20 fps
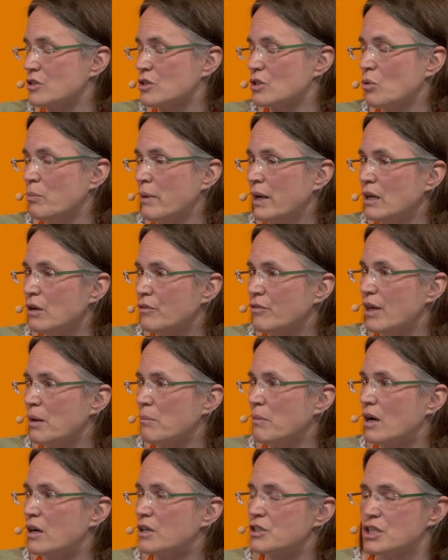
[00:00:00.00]
So many of
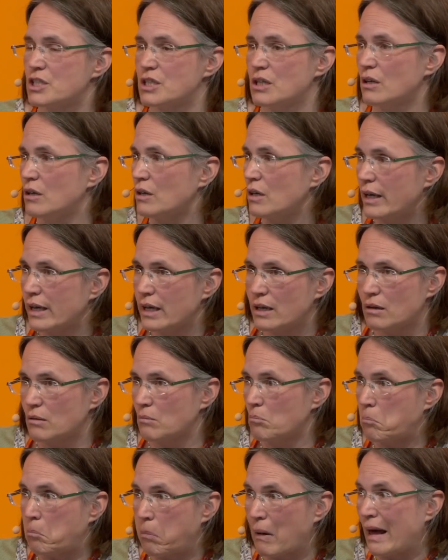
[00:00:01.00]
them are still like
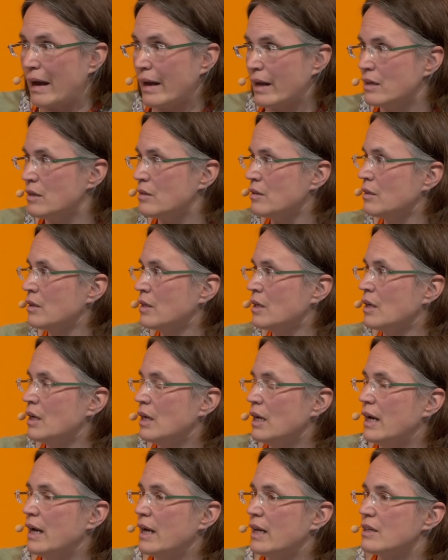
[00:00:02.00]
blind.
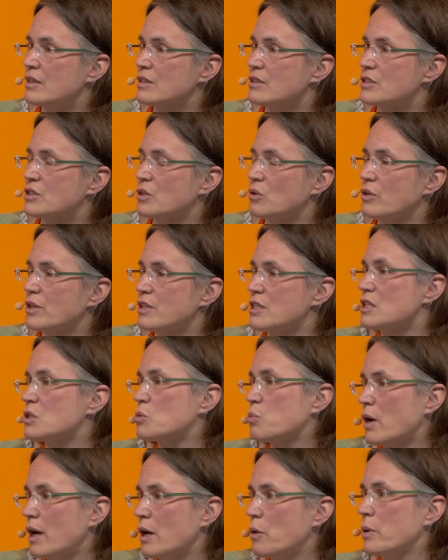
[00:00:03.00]
And so this
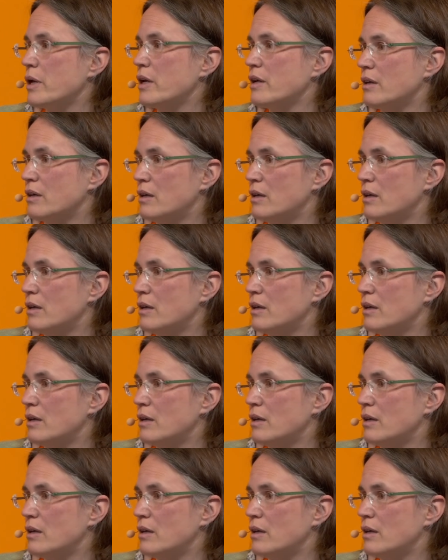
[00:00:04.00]
is why we